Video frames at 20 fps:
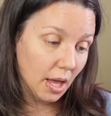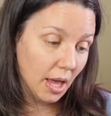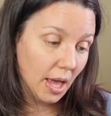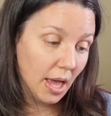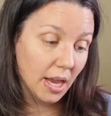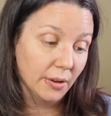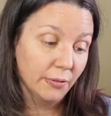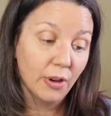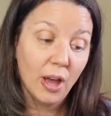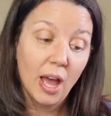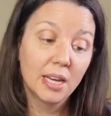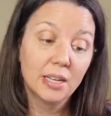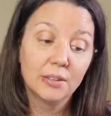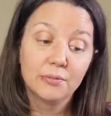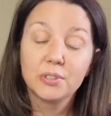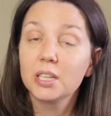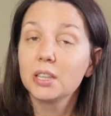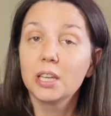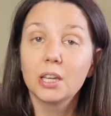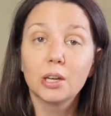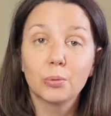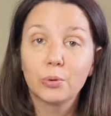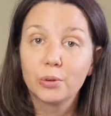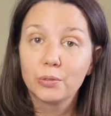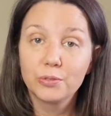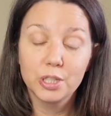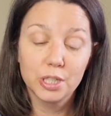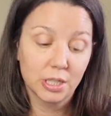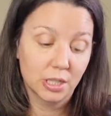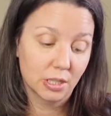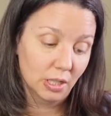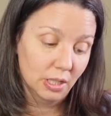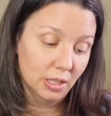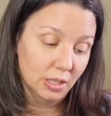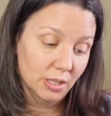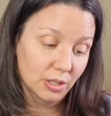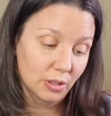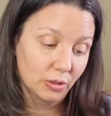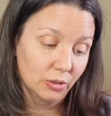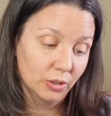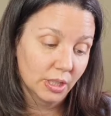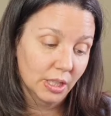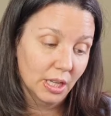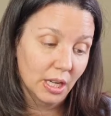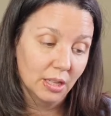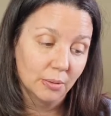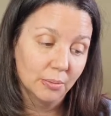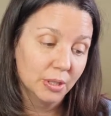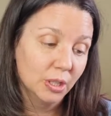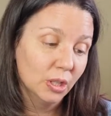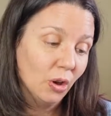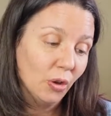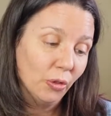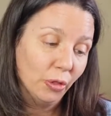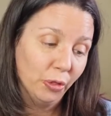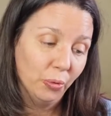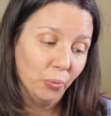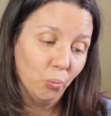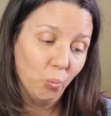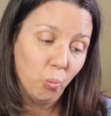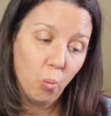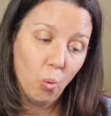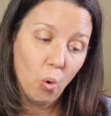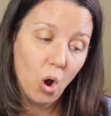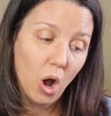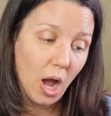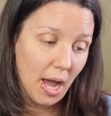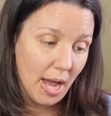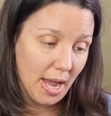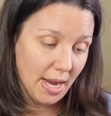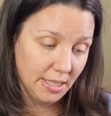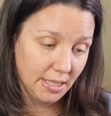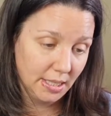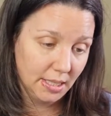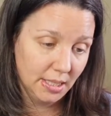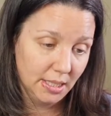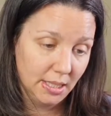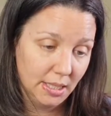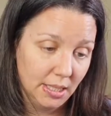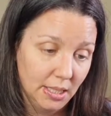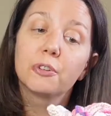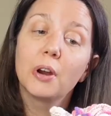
And if I hadn't have done that, I would have just done a solid colour, but not white.